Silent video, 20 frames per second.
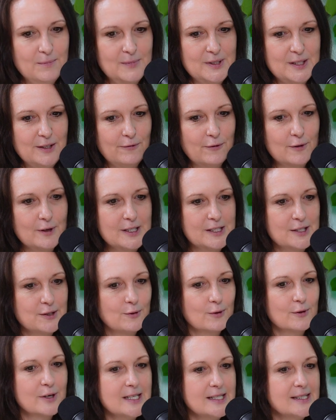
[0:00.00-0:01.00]
differing
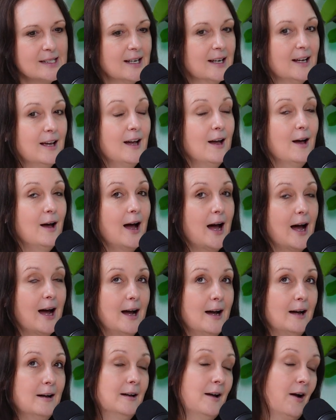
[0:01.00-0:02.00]
stories.
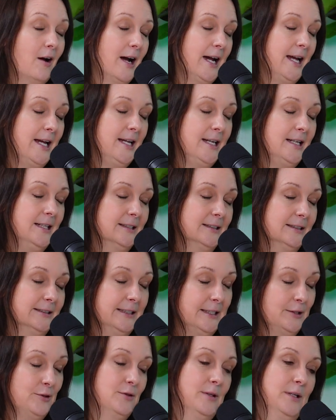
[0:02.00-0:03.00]
I
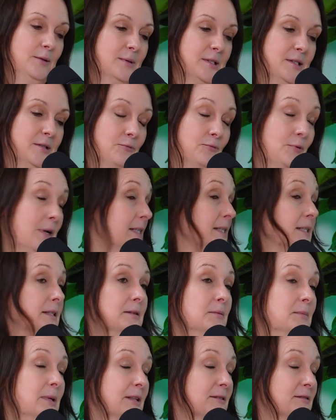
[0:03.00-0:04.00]
literally was raised in
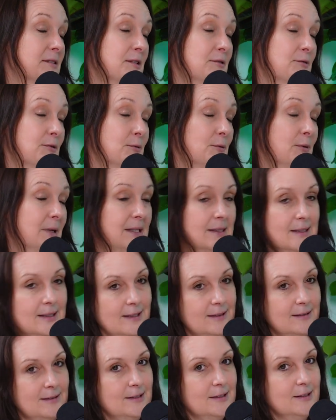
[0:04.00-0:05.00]
the middle of central
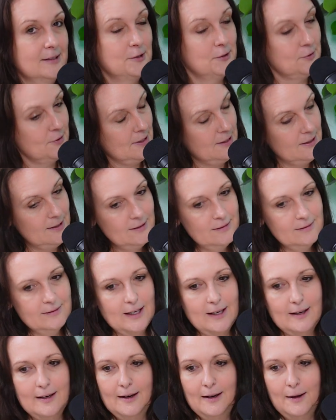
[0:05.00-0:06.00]
Queensland, Australia,
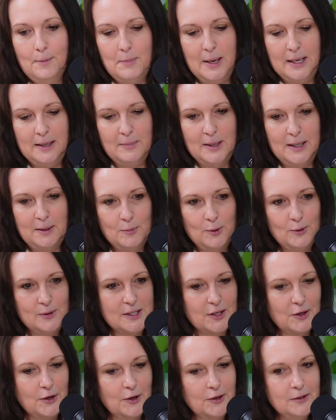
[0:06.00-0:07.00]
many, many
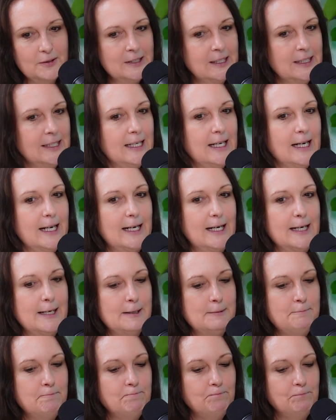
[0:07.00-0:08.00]
moons ago.
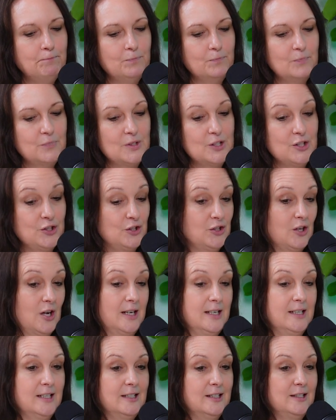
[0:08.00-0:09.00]

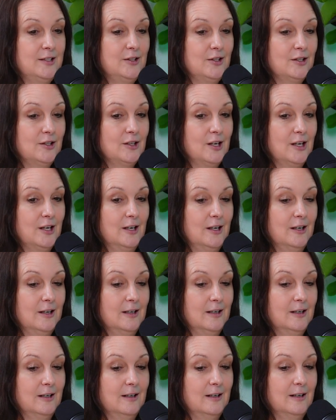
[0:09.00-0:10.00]
Decided
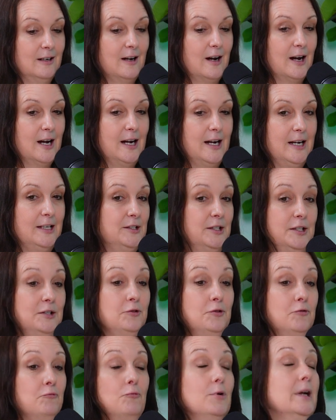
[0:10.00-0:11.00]
I
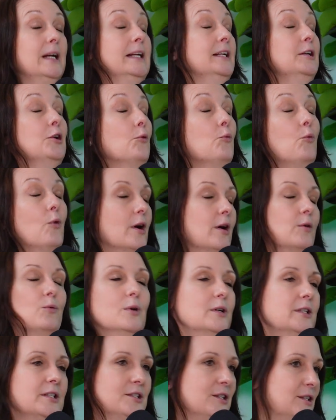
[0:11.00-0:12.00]
didn't really know what I
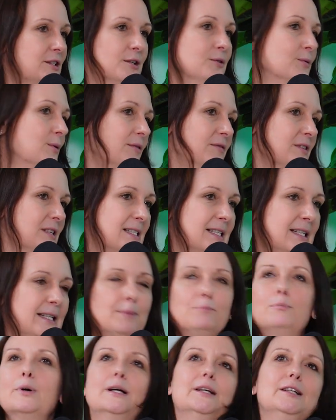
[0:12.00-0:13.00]
wanted to do, obviously,
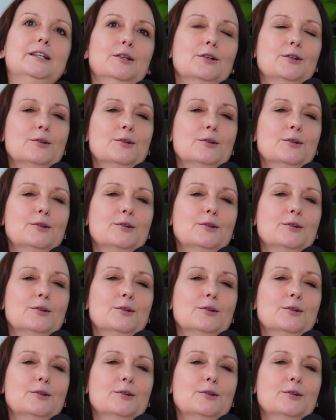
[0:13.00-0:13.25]
but,